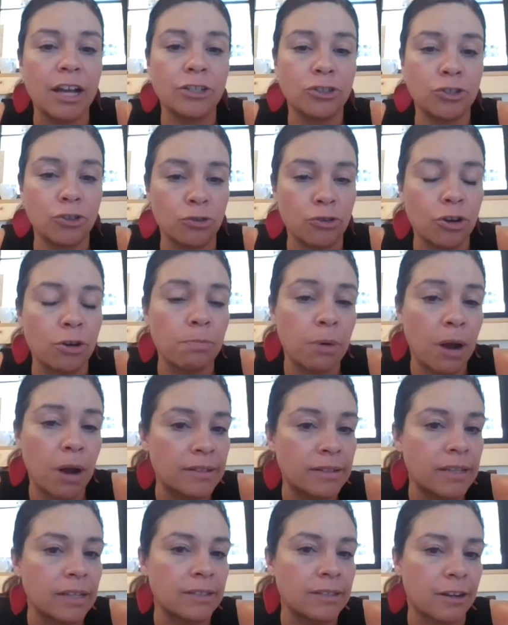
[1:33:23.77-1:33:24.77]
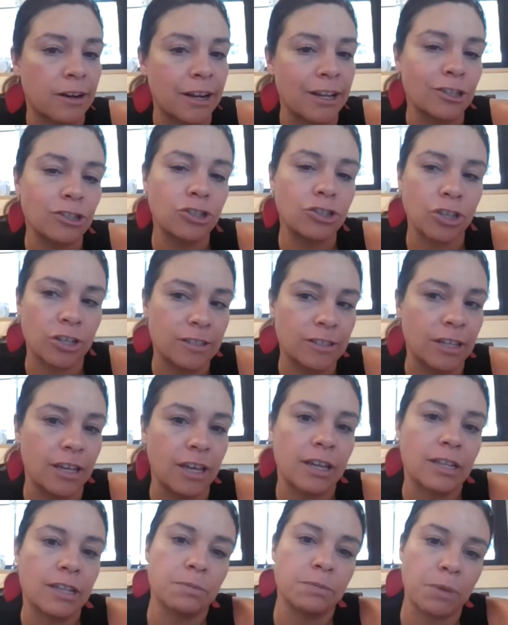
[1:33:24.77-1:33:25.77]
A junior processor is just
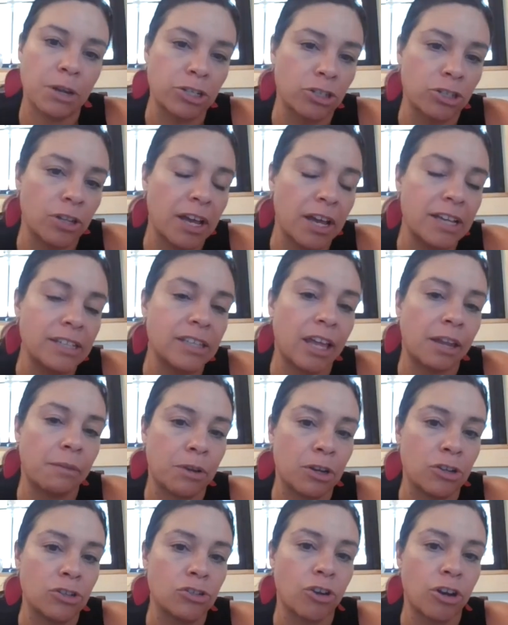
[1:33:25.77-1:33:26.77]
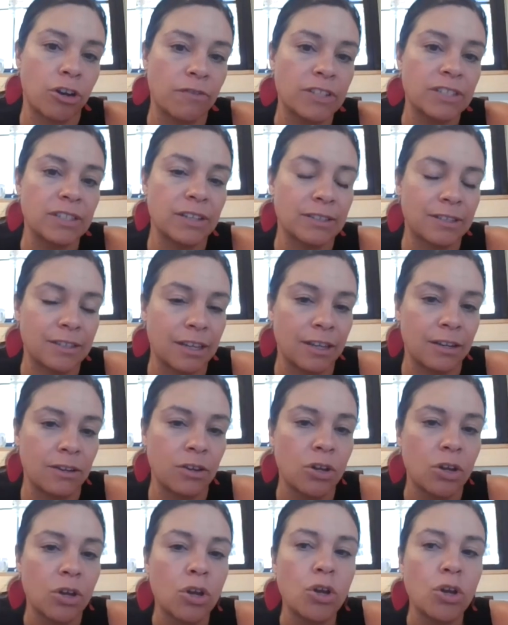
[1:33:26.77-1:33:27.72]
a specialized administrative assistant